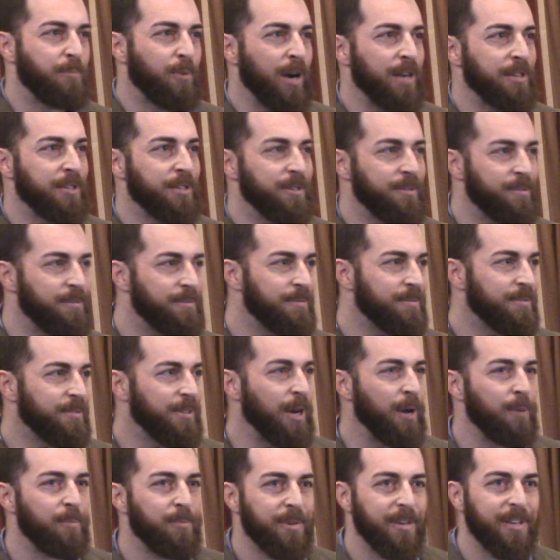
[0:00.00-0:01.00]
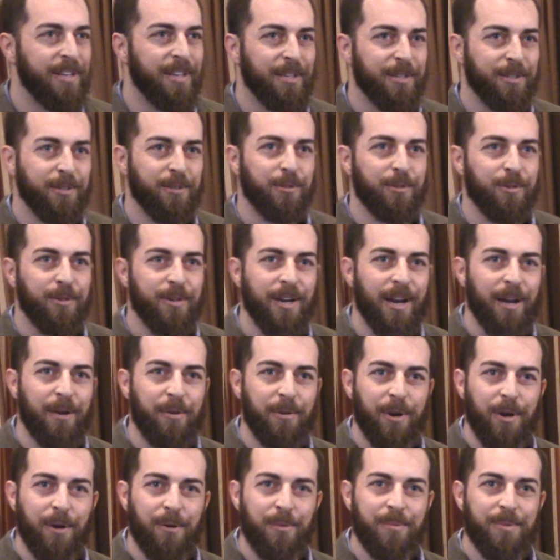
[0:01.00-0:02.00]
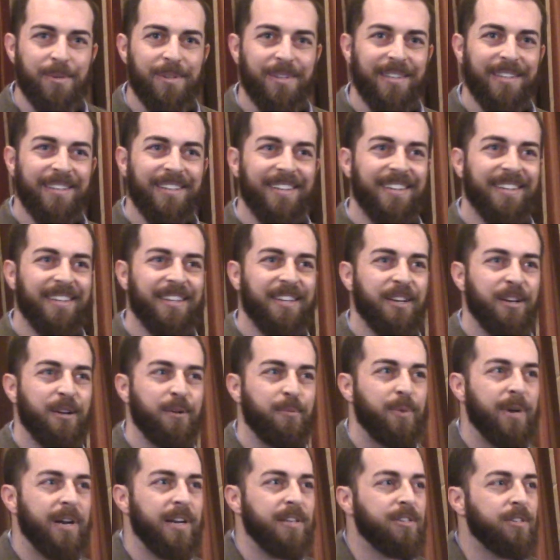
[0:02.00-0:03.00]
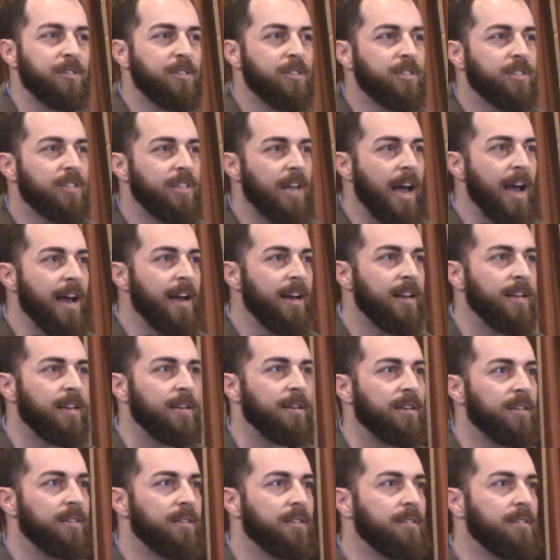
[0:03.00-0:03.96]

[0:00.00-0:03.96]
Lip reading: present company excluded, I would hope. But as a society.